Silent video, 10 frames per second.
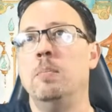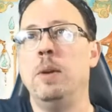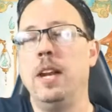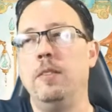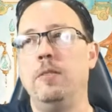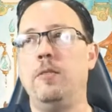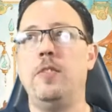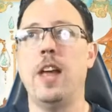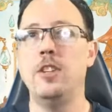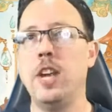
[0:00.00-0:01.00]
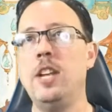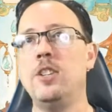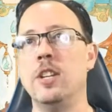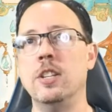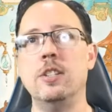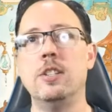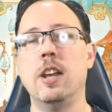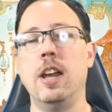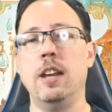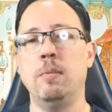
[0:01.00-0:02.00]
But if that changes
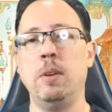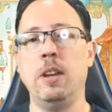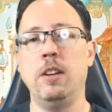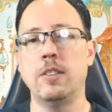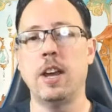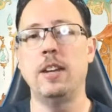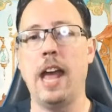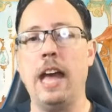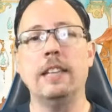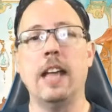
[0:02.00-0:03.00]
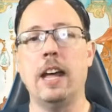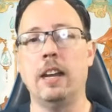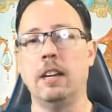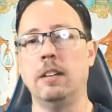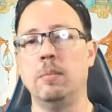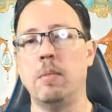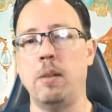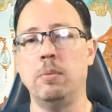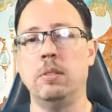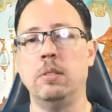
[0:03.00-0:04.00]
and we decide to add that,
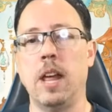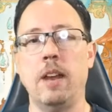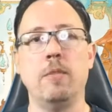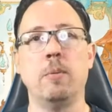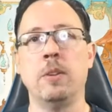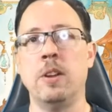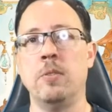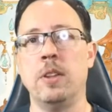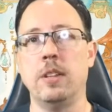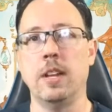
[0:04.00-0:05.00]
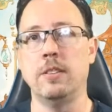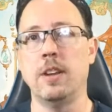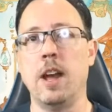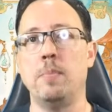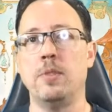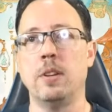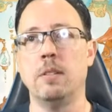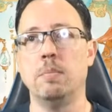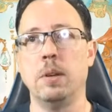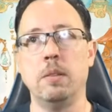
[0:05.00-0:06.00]
I will let everyone know that that's an
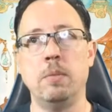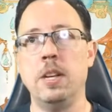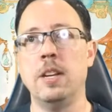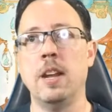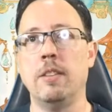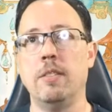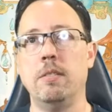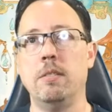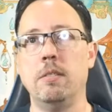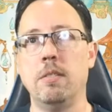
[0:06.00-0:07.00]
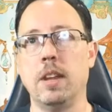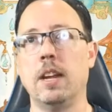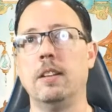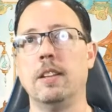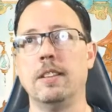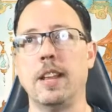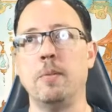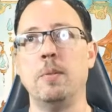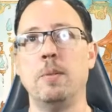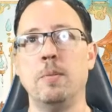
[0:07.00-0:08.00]
option. But we did not think that
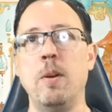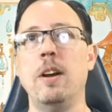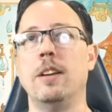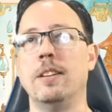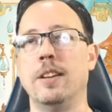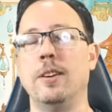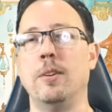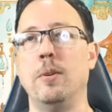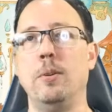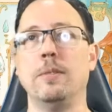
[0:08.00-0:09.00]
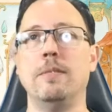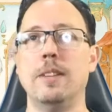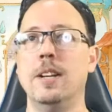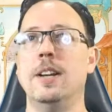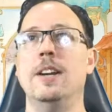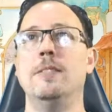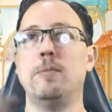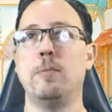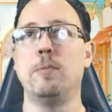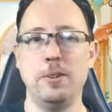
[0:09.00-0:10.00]
anyone would want another whole
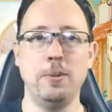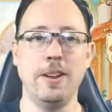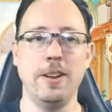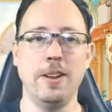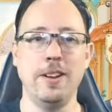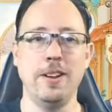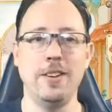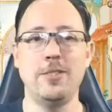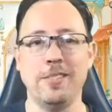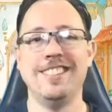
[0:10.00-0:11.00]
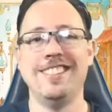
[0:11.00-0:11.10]
42-inch town.